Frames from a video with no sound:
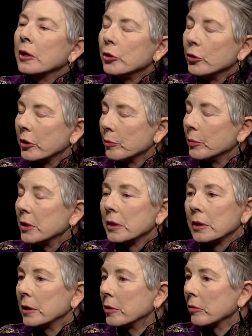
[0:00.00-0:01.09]
you can be a
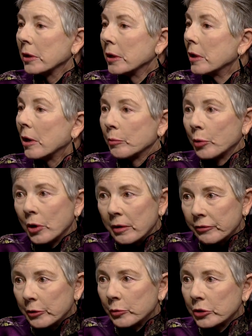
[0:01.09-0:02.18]
leader in
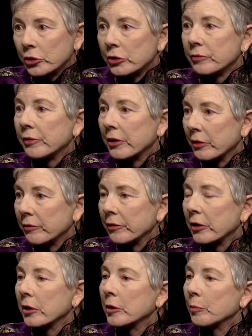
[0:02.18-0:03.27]
nonprofit, which is very,
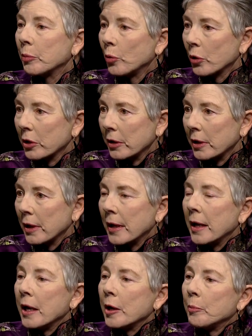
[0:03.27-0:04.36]
very important.
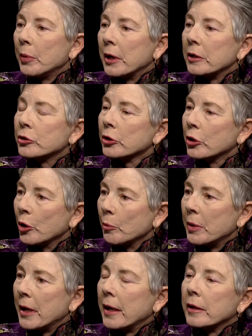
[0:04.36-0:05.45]
But to go
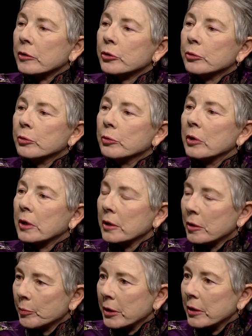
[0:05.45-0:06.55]
back to a
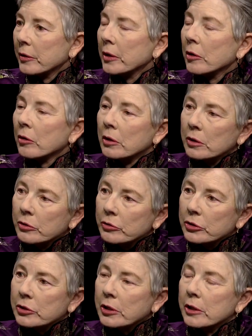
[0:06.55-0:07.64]
little bit of the earlier
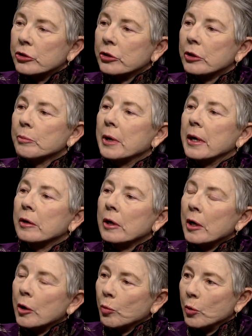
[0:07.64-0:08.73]
discussion about
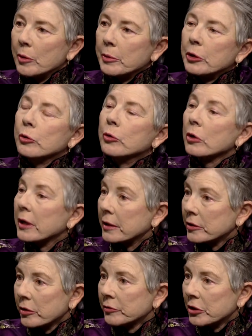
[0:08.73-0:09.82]
women who are
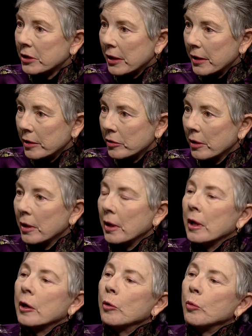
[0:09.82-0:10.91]
heads of state,
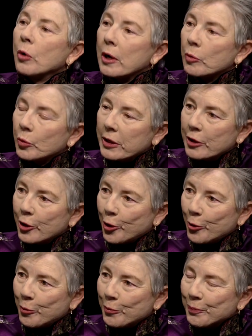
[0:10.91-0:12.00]
what we know,